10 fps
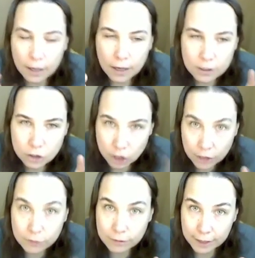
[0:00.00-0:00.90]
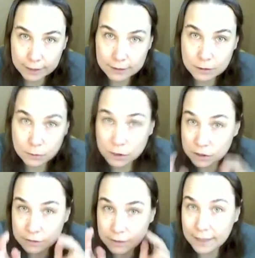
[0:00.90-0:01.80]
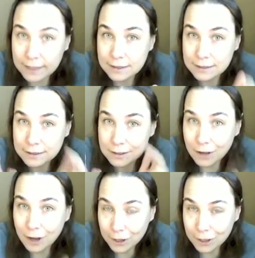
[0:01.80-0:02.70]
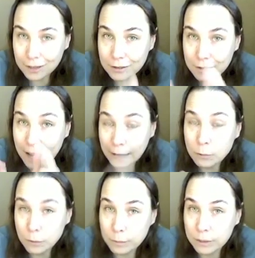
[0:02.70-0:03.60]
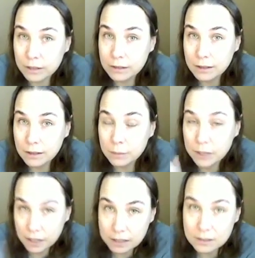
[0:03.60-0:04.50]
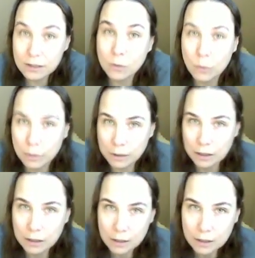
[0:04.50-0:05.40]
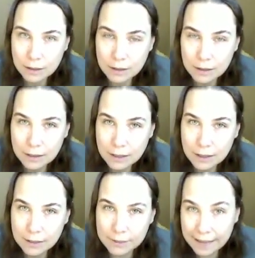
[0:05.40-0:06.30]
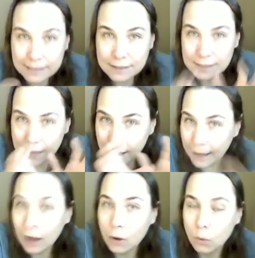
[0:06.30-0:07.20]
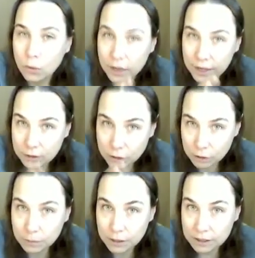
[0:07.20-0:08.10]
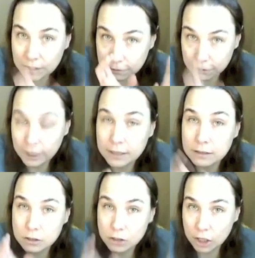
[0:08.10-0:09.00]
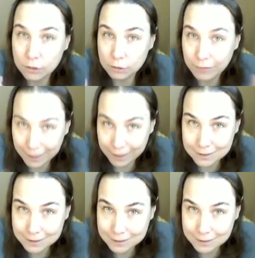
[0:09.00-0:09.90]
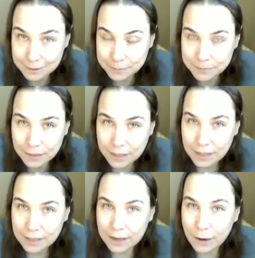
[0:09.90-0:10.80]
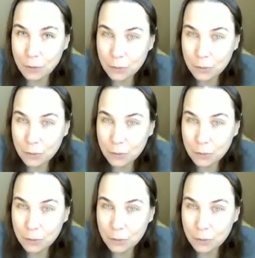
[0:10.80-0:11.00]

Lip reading: gendered violence, which is violence targeted at women because they're women. That's how they interpret the phrase gendered violence. Now,